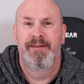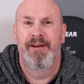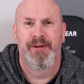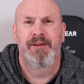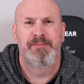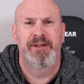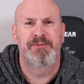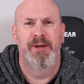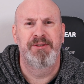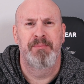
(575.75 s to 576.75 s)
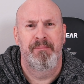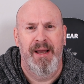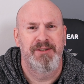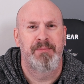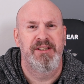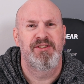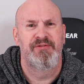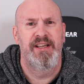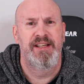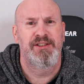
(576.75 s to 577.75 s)
There is my, my, my, I guess my
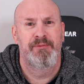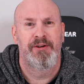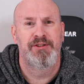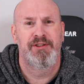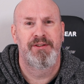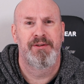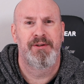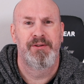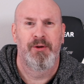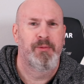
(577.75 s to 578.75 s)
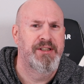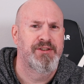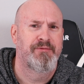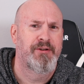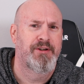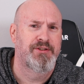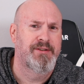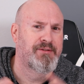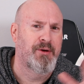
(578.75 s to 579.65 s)
Swedish version or Norwegian version.